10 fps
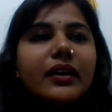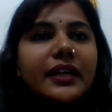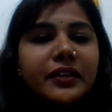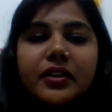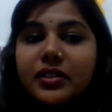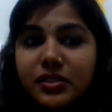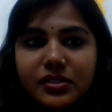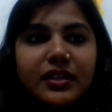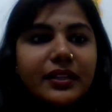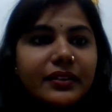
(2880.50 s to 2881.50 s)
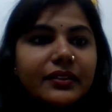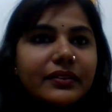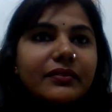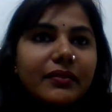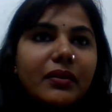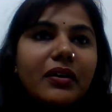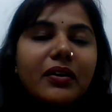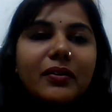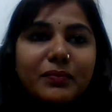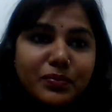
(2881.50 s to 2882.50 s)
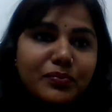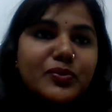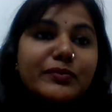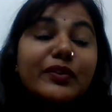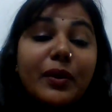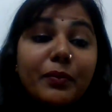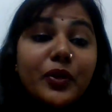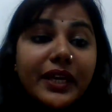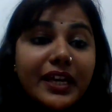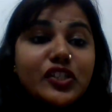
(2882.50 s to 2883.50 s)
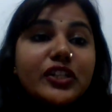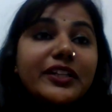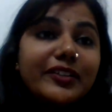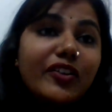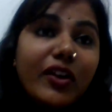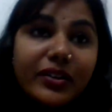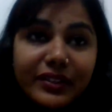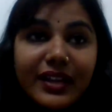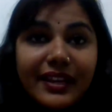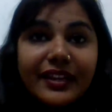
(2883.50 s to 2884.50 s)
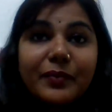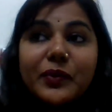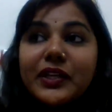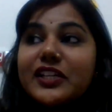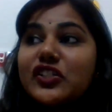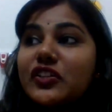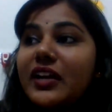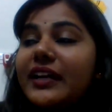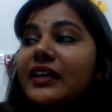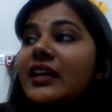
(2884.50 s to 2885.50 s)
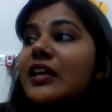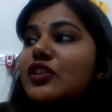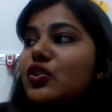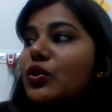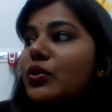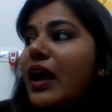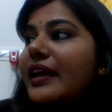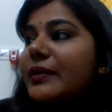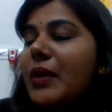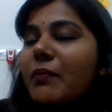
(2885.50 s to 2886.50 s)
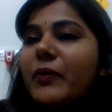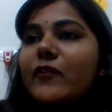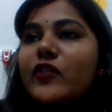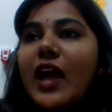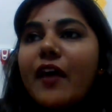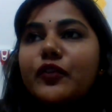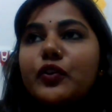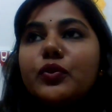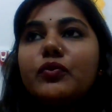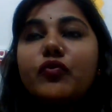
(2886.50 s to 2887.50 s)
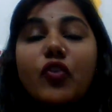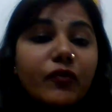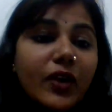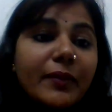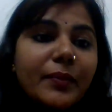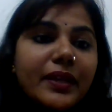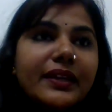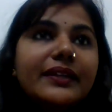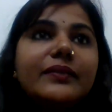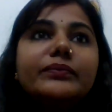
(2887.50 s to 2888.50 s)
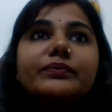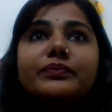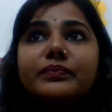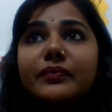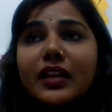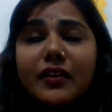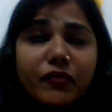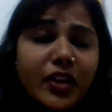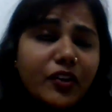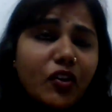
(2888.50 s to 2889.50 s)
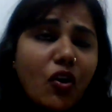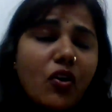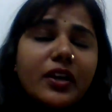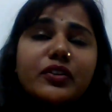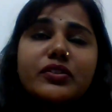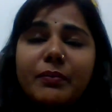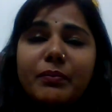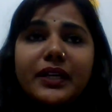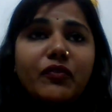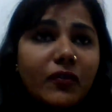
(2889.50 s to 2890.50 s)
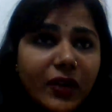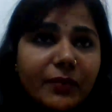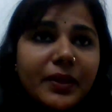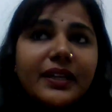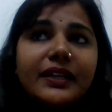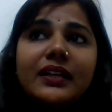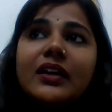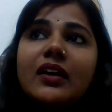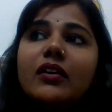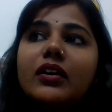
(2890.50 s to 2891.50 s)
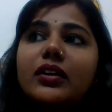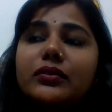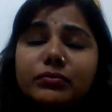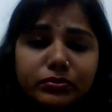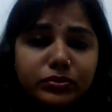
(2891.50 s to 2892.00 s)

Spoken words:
indulged in communication and telecommunication, right? So I remember we have to, for 1 minute, if you are talking to somebody for 1 minute, uh,